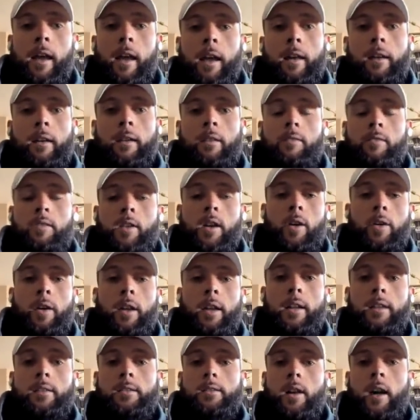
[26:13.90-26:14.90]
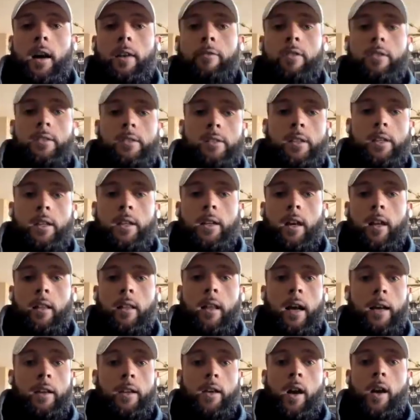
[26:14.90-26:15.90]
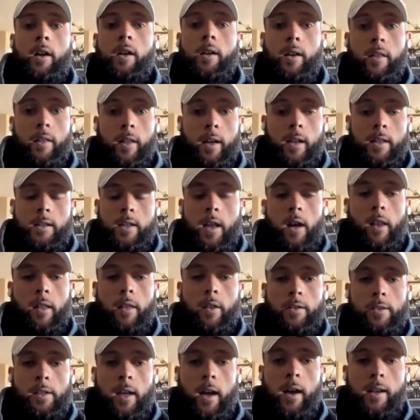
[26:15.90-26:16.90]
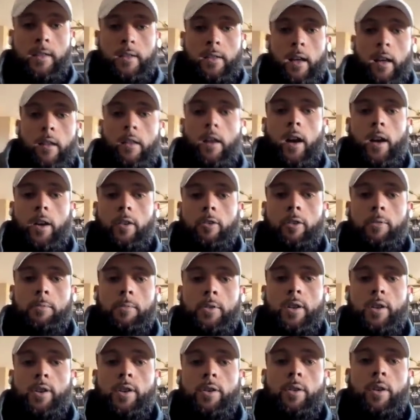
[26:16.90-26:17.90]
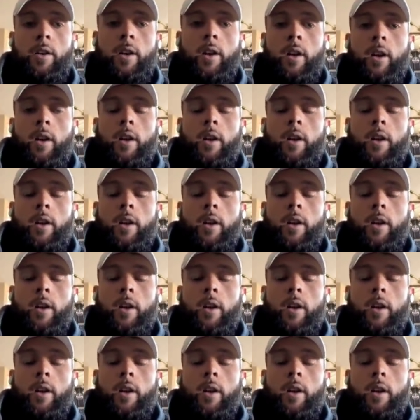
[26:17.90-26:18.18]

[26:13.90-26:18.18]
and, you know, he's obviously a lot younger than a ton of those guys in that locker room too.